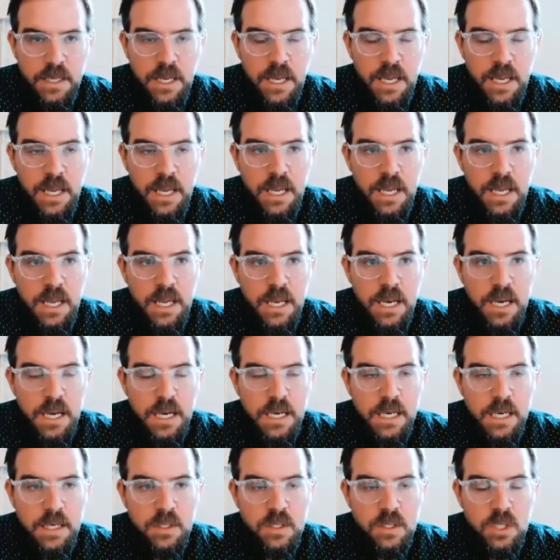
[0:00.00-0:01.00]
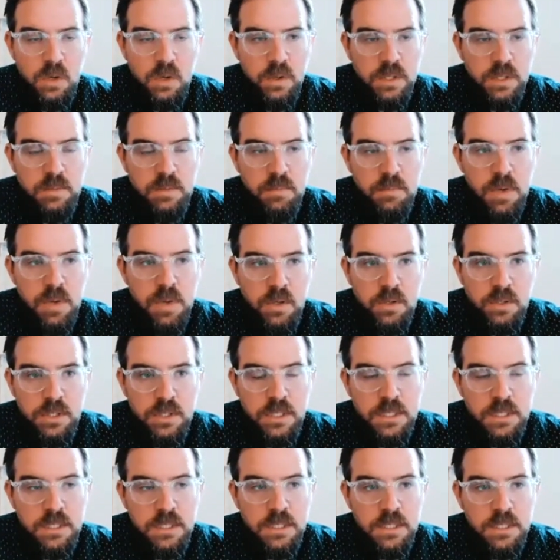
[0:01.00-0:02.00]
And so it's
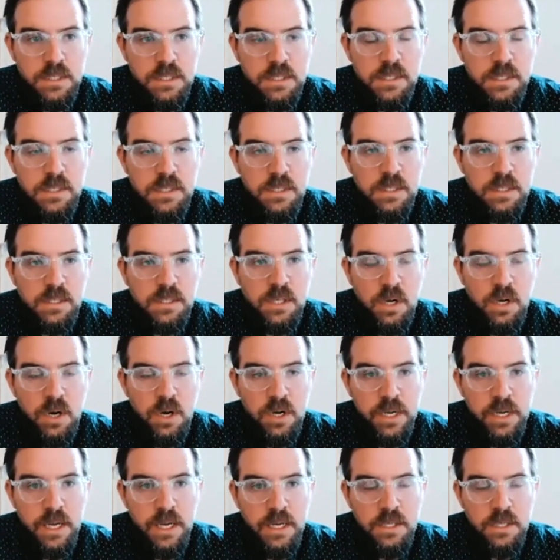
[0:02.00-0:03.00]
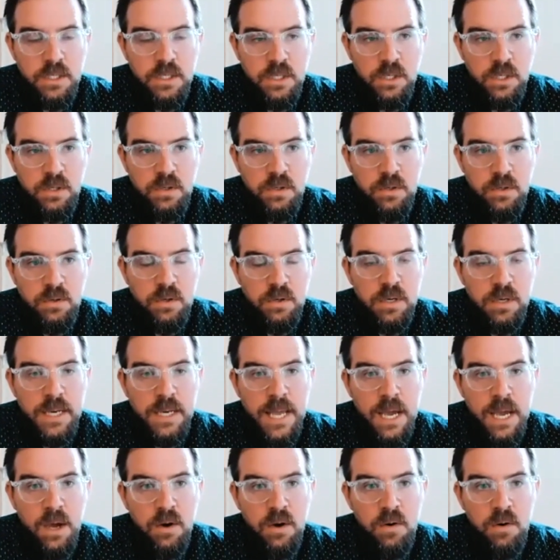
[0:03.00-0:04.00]
Moses talking to
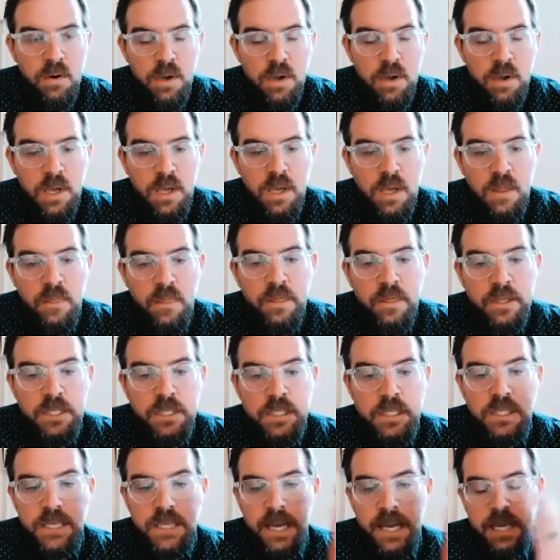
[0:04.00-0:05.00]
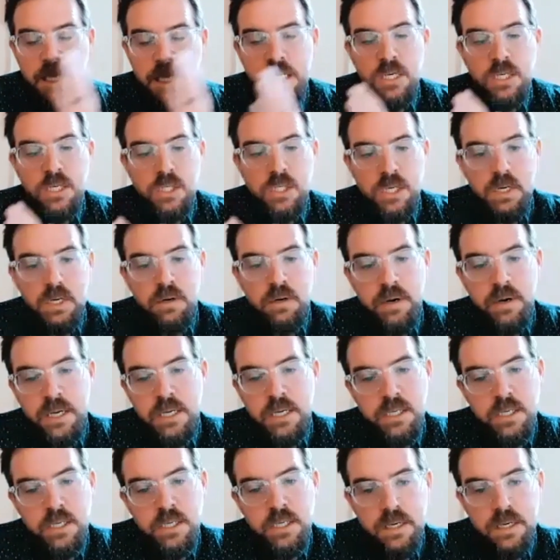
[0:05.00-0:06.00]
now the second
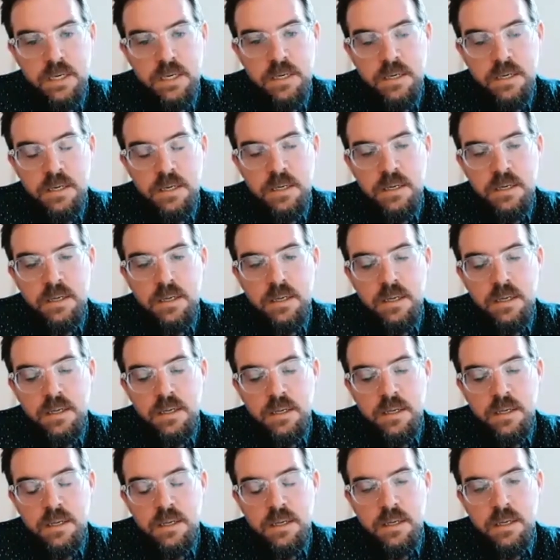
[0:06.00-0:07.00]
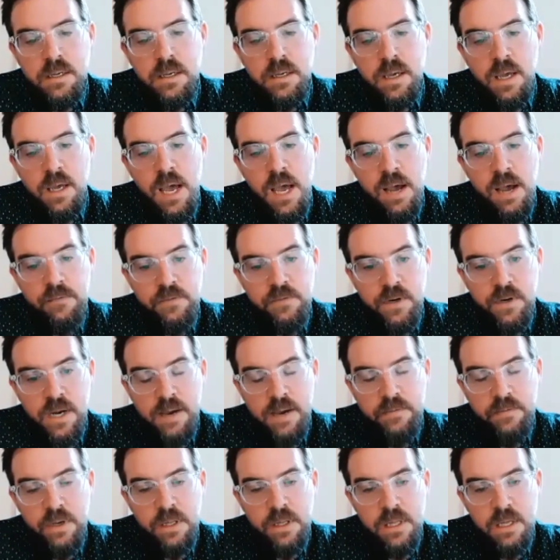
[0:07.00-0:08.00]
generation after
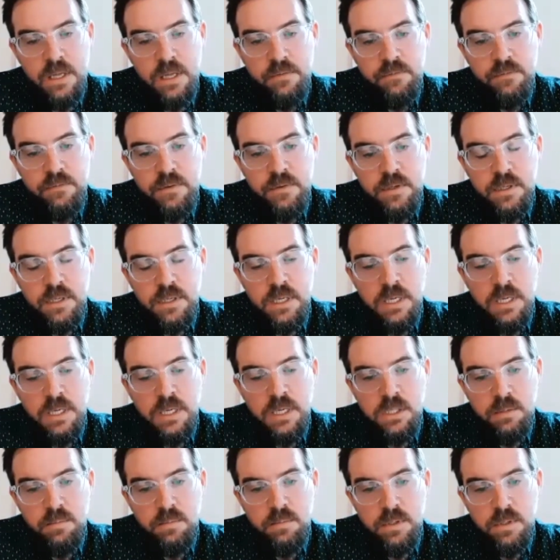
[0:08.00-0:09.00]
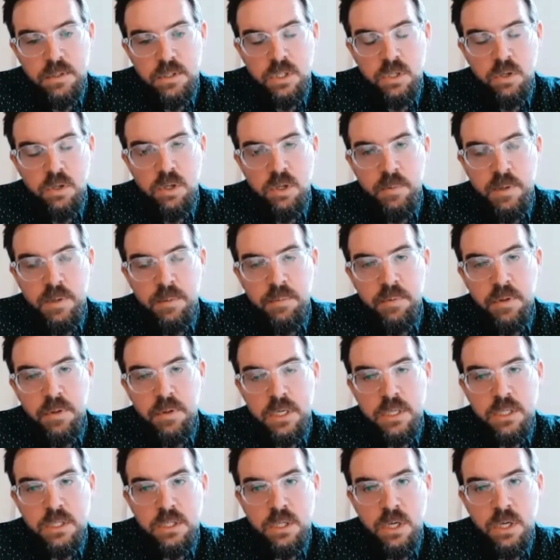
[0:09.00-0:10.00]
having left Egypt. So the people that
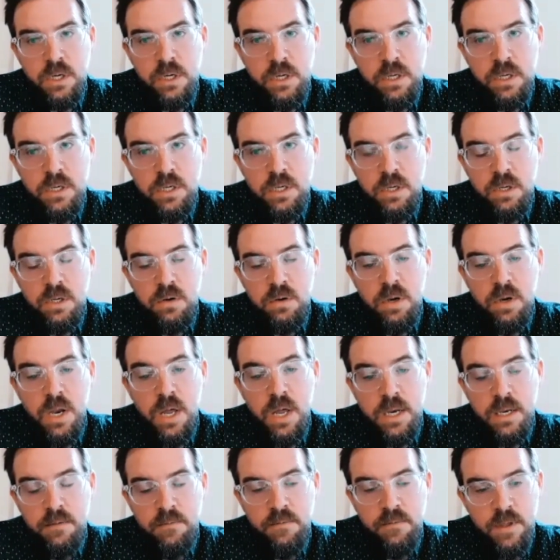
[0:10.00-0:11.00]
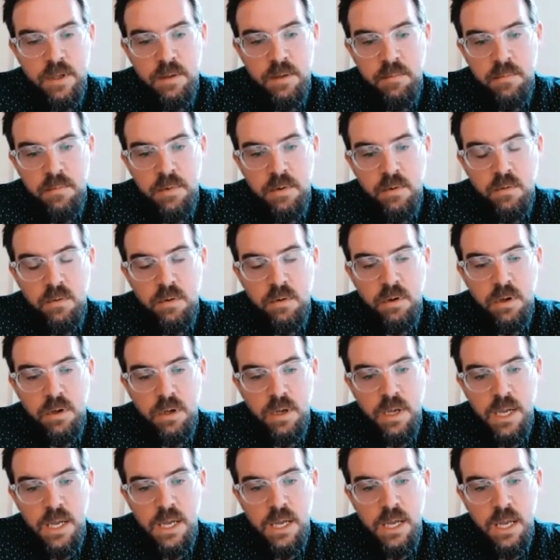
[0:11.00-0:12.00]
he's talking to, none of them
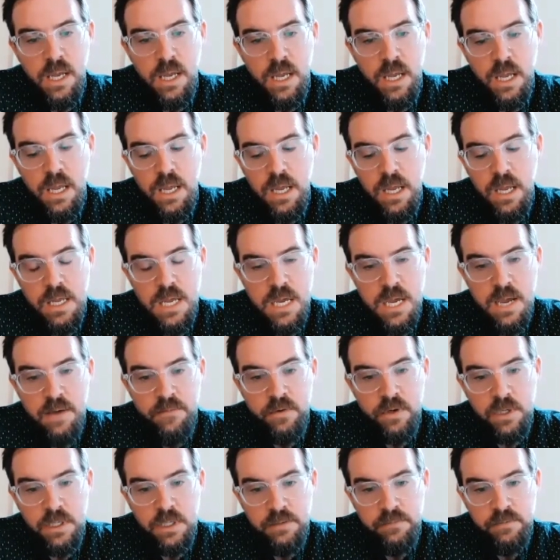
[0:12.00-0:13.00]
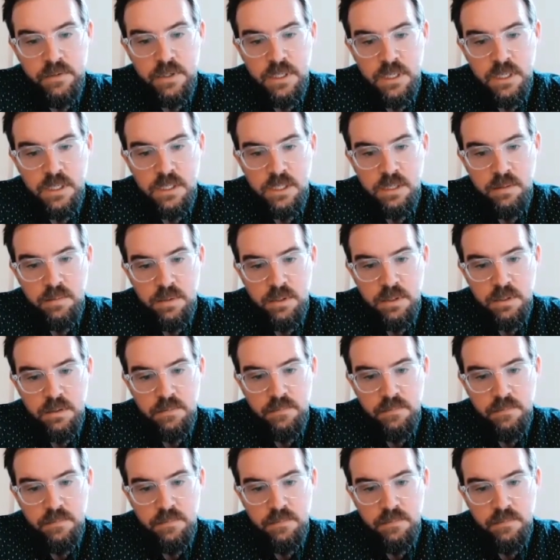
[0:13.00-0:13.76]
ever lived in Egypt.